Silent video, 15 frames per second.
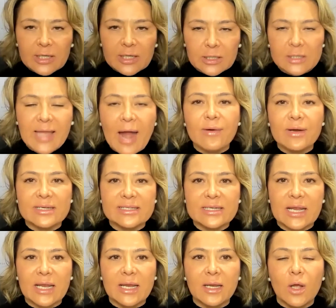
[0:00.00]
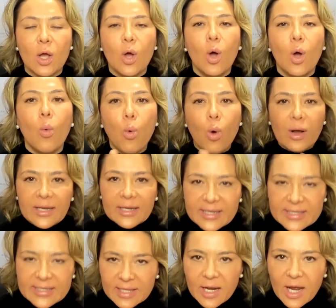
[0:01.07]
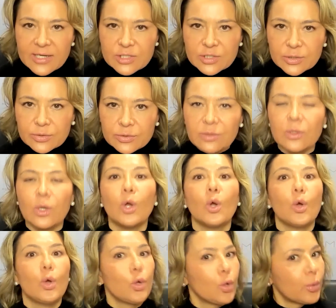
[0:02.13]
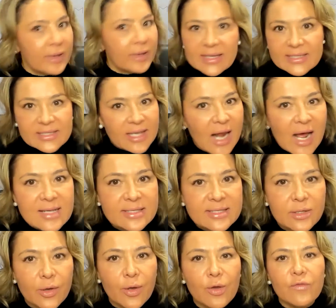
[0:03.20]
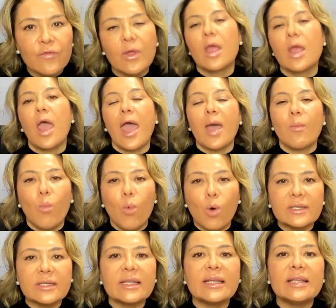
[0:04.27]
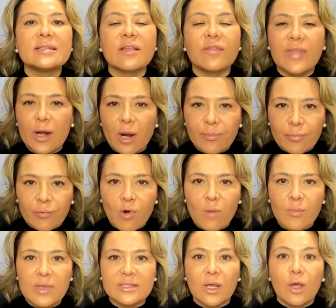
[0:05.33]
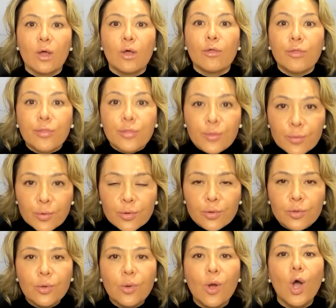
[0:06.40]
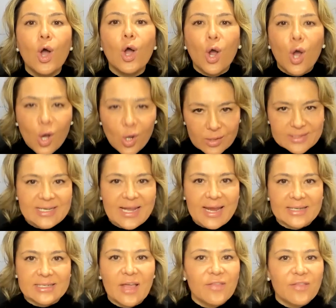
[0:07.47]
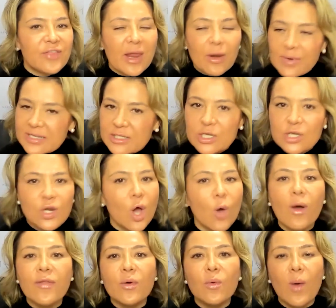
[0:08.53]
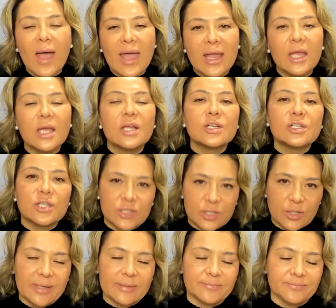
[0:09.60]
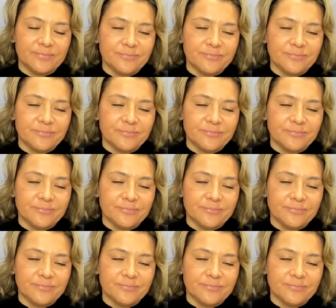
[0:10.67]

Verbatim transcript: clarity what it is that I do, who it is that I serve, and what it is that I promise through content. There is no other way to do it.